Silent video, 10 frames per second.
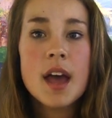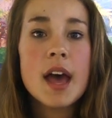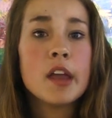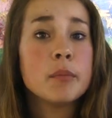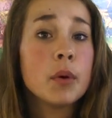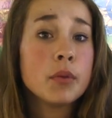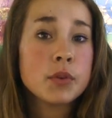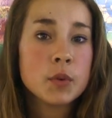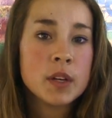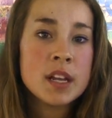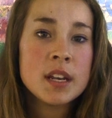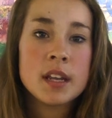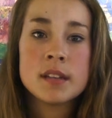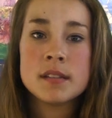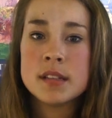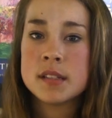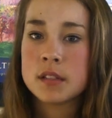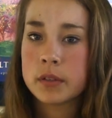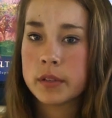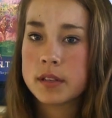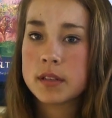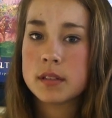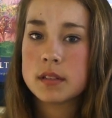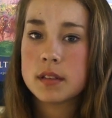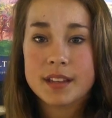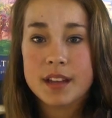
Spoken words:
and both green and seasoned horses.